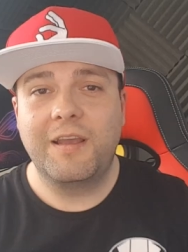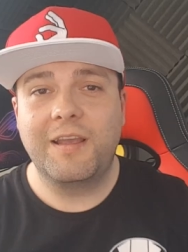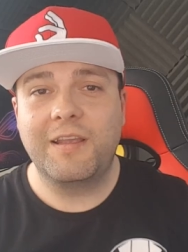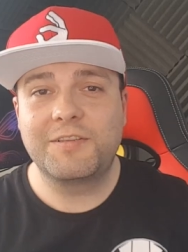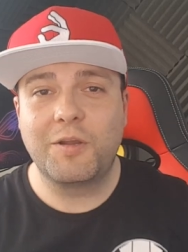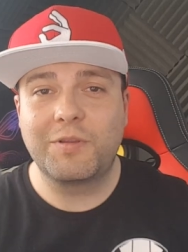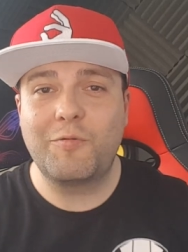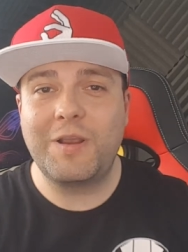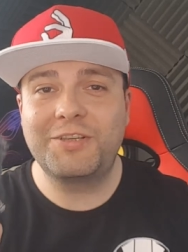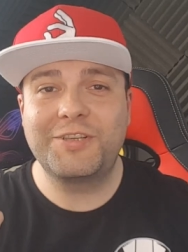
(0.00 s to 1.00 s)
Uh, so
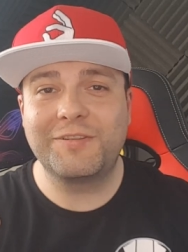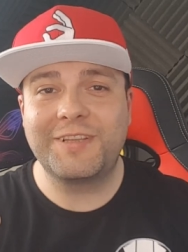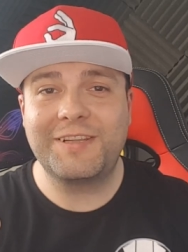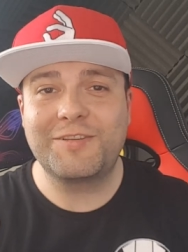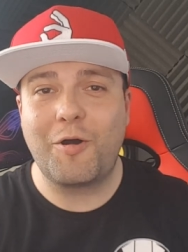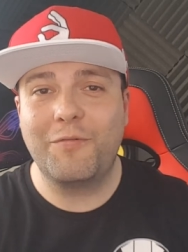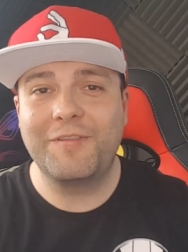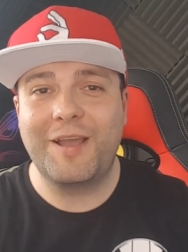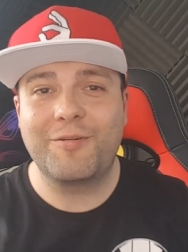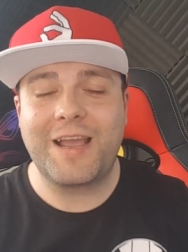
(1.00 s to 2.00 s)
the windshield is
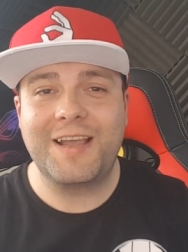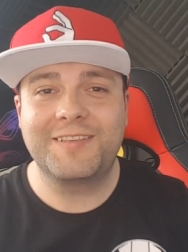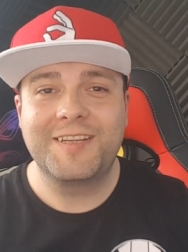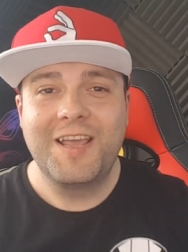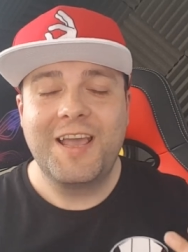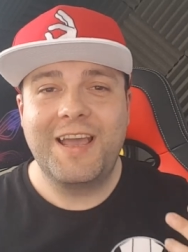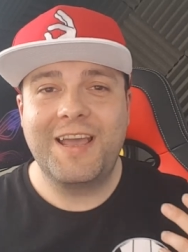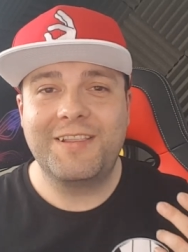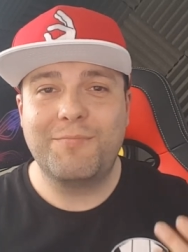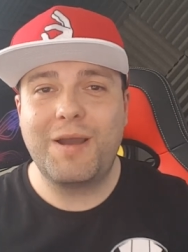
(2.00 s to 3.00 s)
off now, guys.
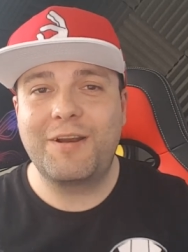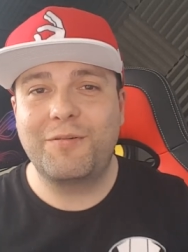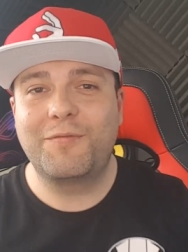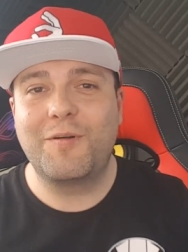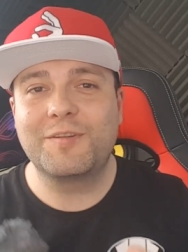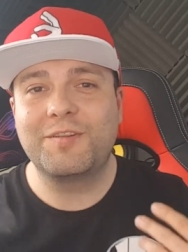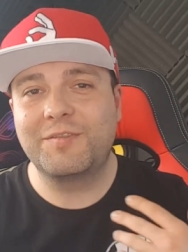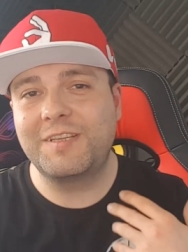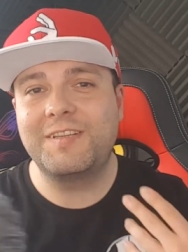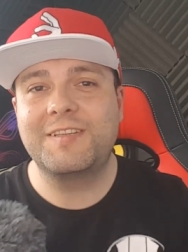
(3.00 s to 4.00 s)
Uh, the microphone. So
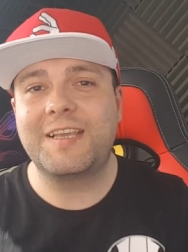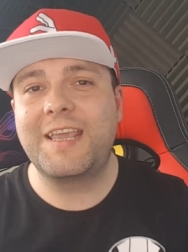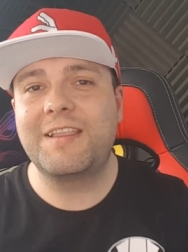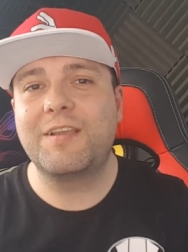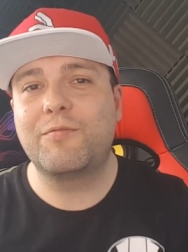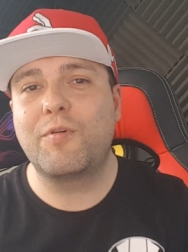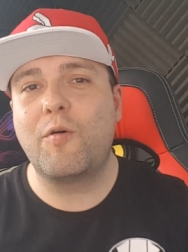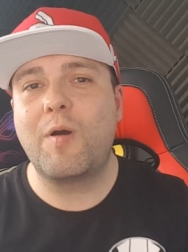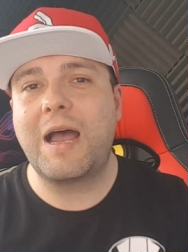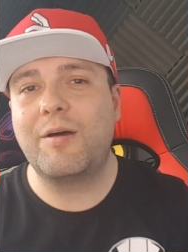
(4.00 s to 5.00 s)
this is again the
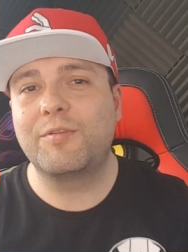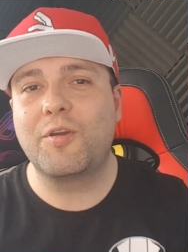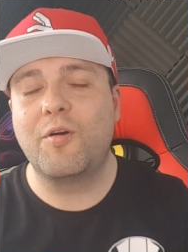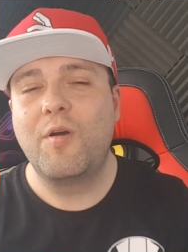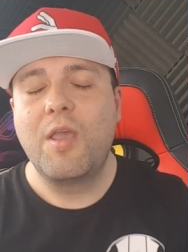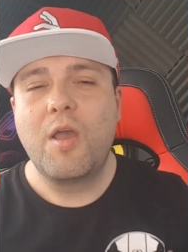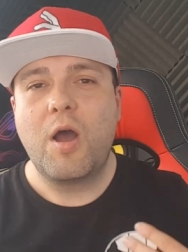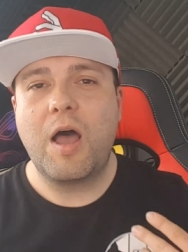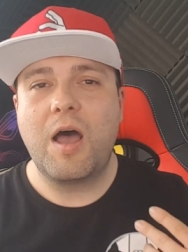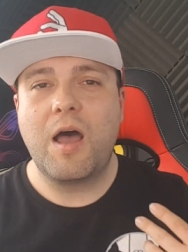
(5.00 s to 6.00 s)
raw audio
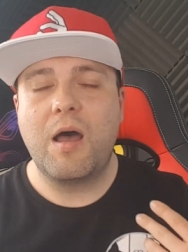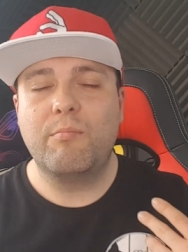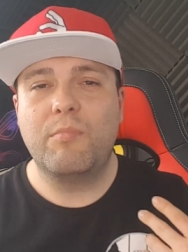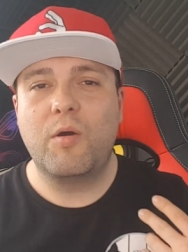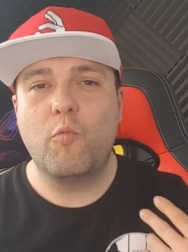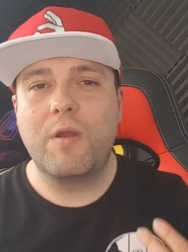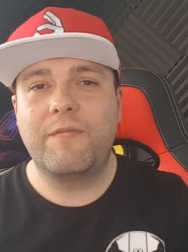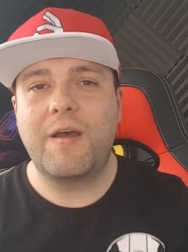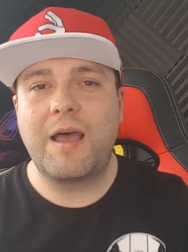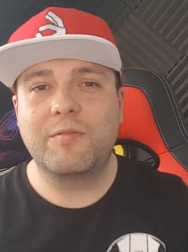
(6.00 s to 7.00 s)
um,
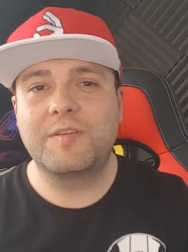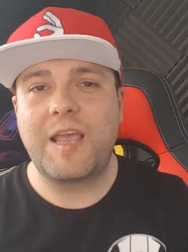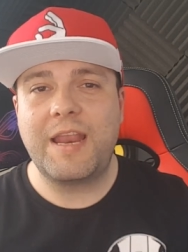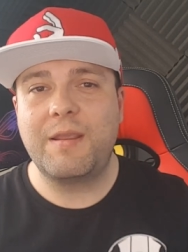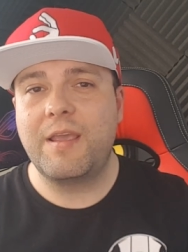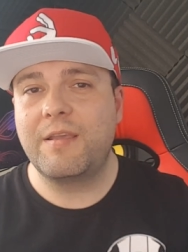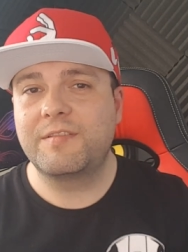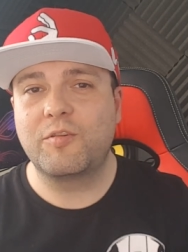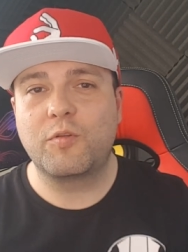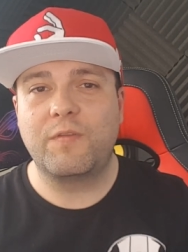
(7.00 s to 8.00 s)
without any
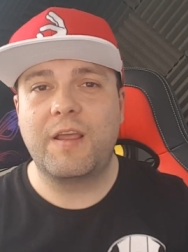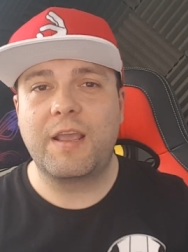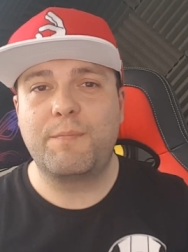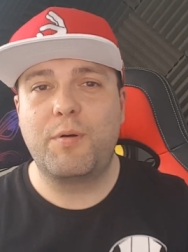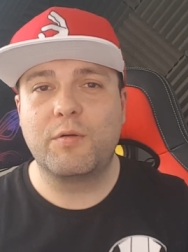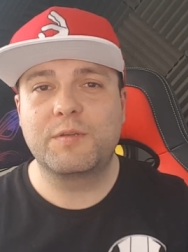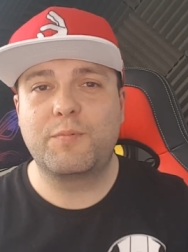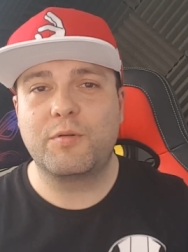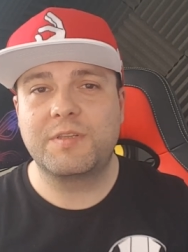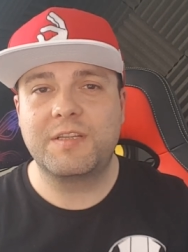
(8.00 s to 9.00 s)
sort of like
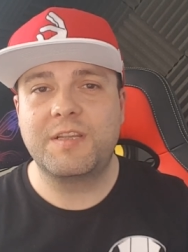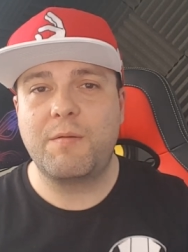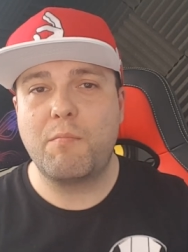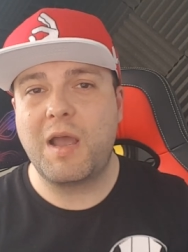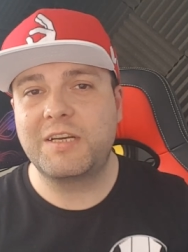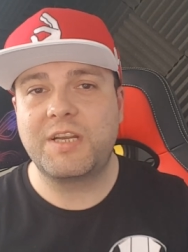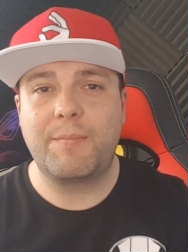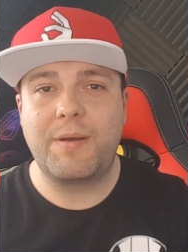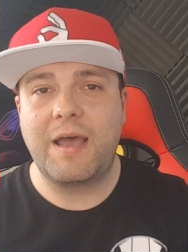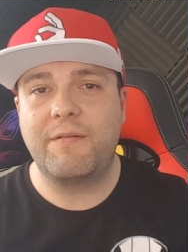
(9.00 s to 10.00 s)
post-processing much
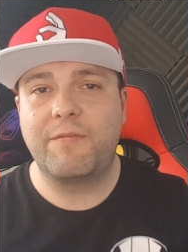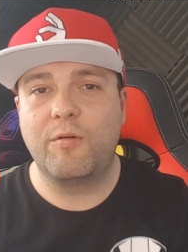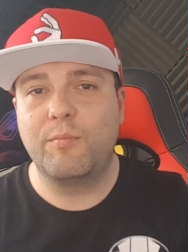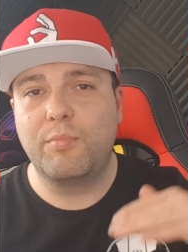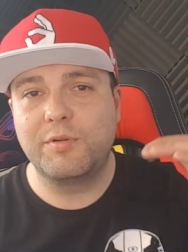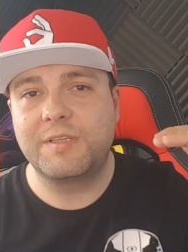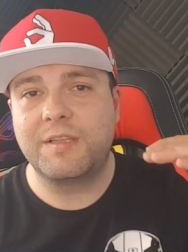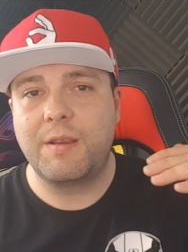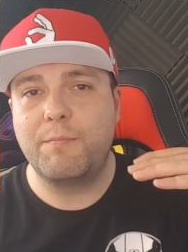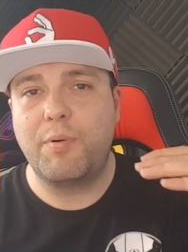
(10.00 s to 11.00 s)
apart from
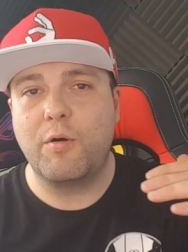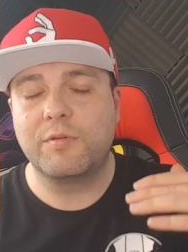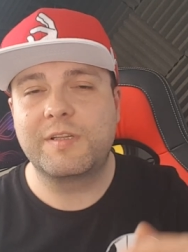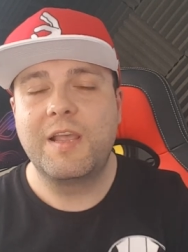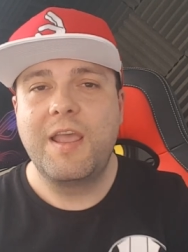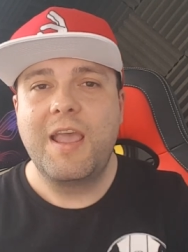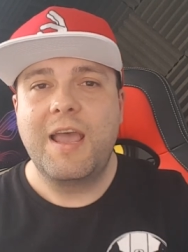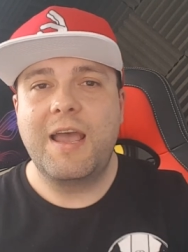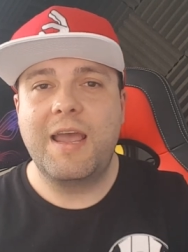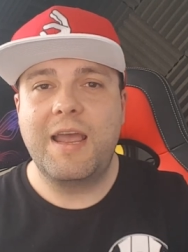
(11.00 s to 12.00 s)
boosted in post.
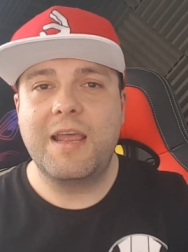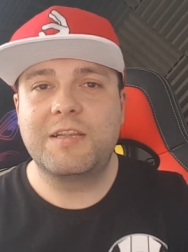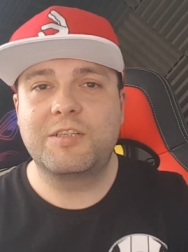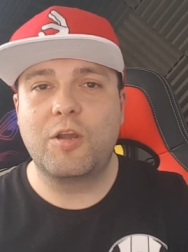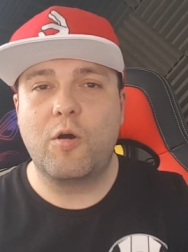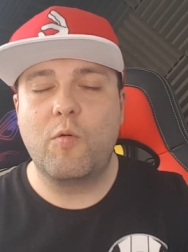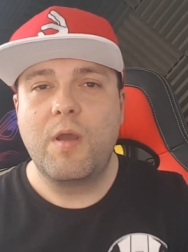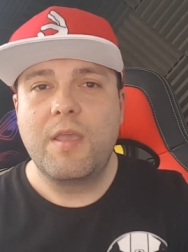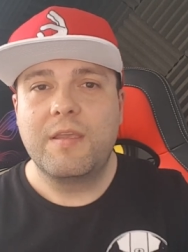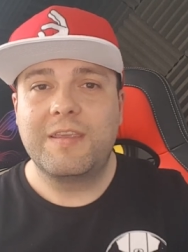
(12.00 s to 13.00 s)
Uh,
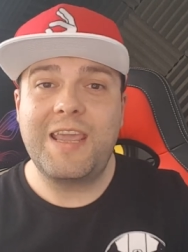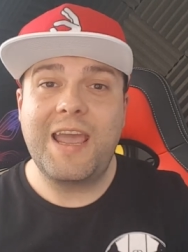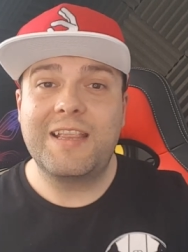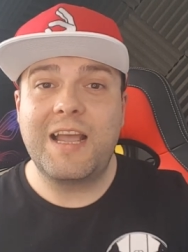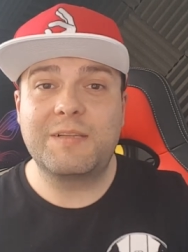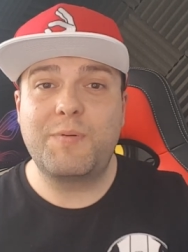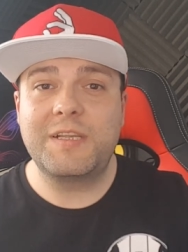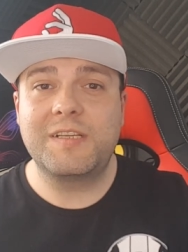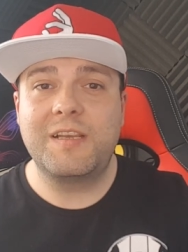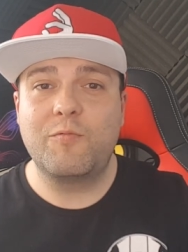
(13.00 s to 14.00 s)
so yeah, that's
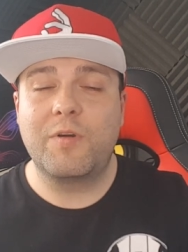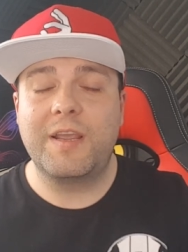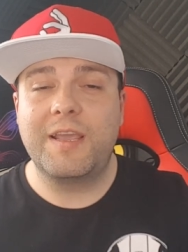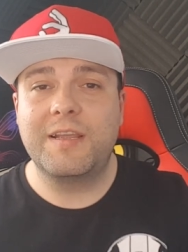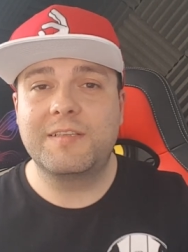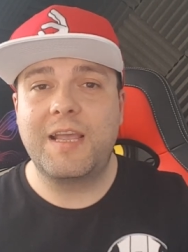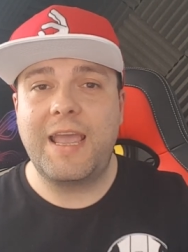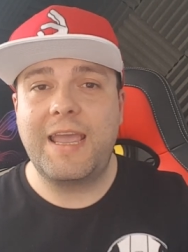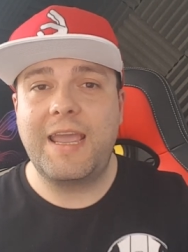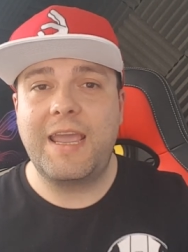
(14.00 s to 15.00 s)
basically what it is
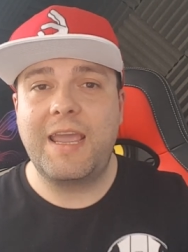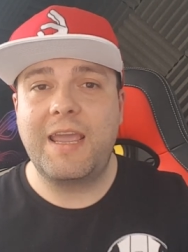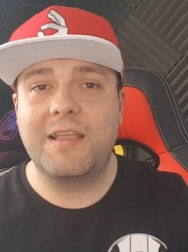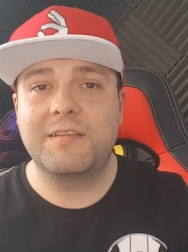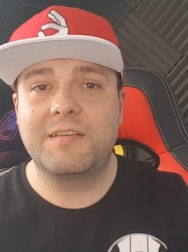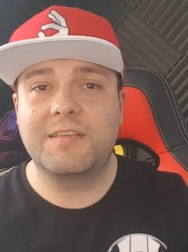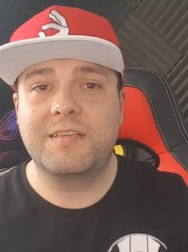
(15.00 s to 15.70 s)
and